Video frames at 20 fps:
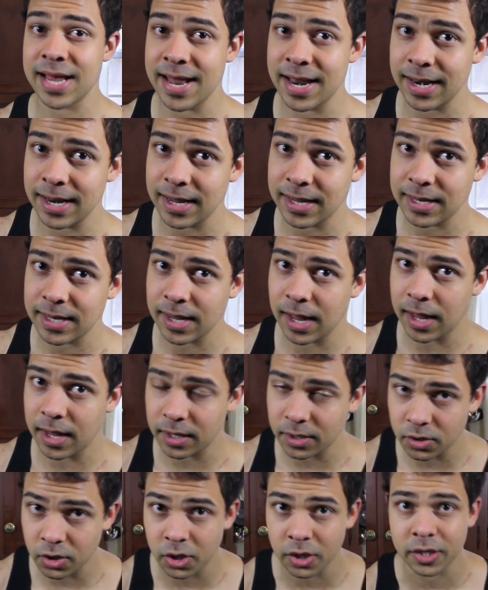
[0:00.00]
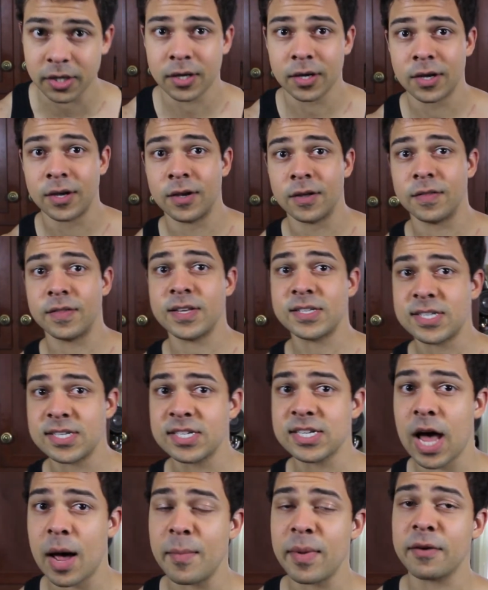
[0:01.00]
And look, this
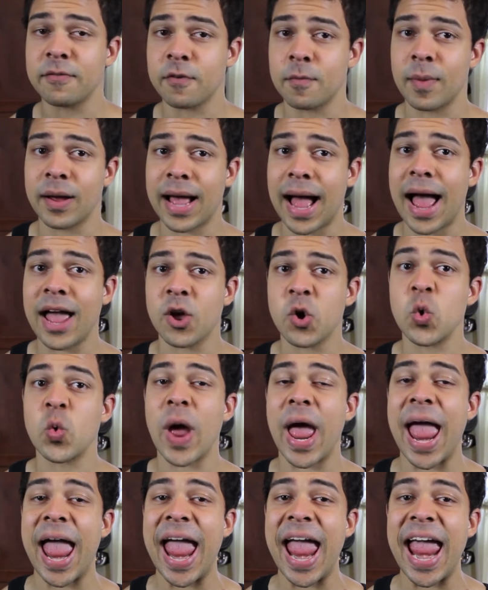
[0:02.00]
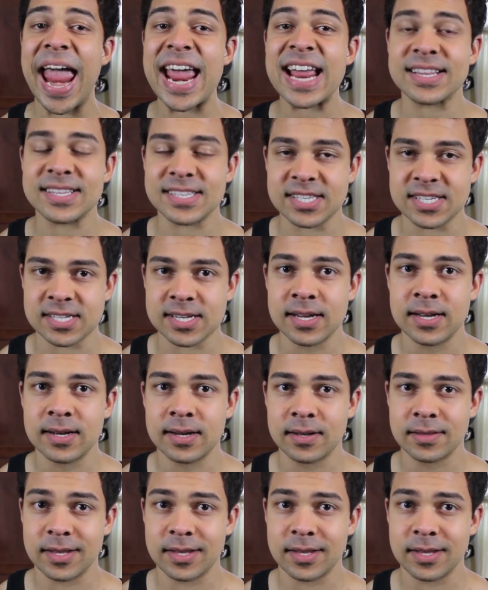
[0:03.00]
is coming from a guy who hates